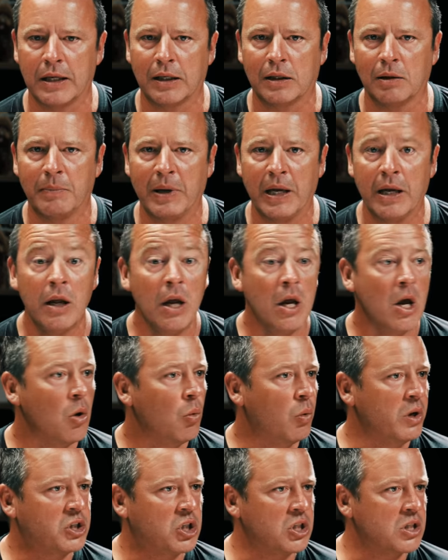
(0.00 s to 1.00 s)
a little bit,
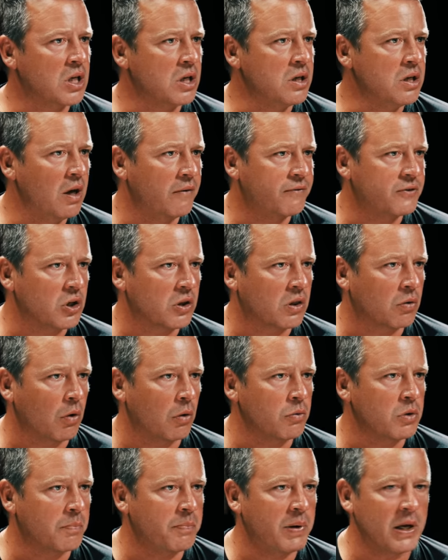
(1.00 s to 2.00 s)
which is enough to
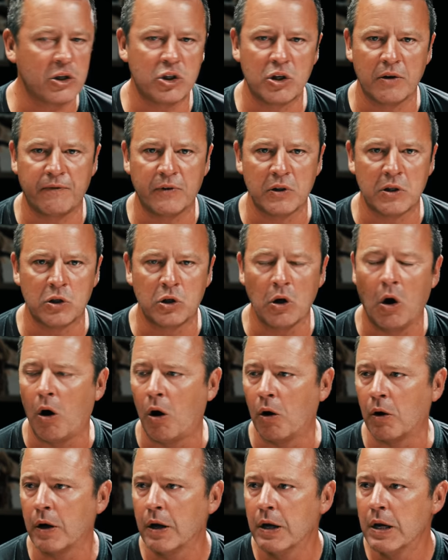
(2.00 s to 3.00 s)
throw the picture for the
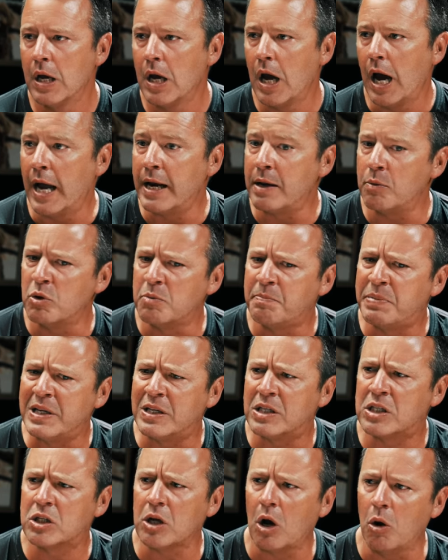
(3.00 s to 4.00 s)
dog. And it would be
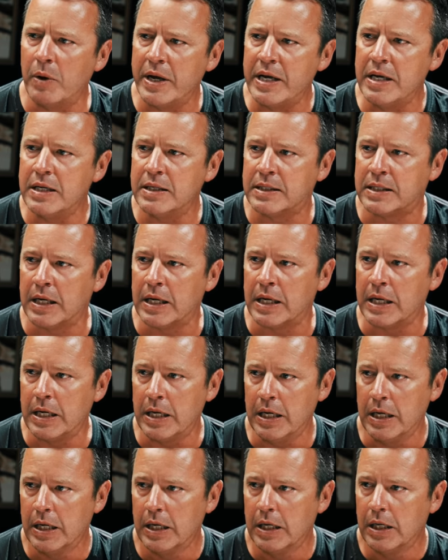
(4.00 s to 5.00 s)
so
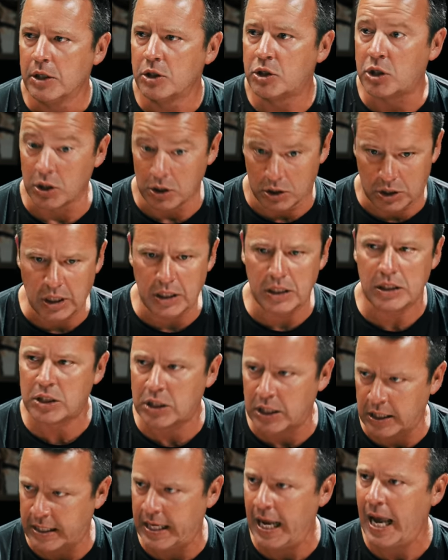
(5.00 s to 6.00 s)
easy
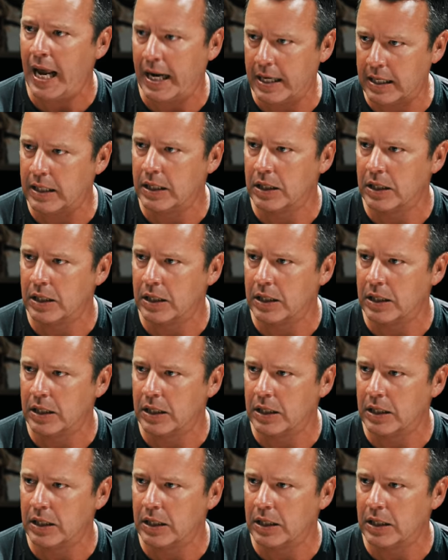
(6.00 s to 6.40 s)
to get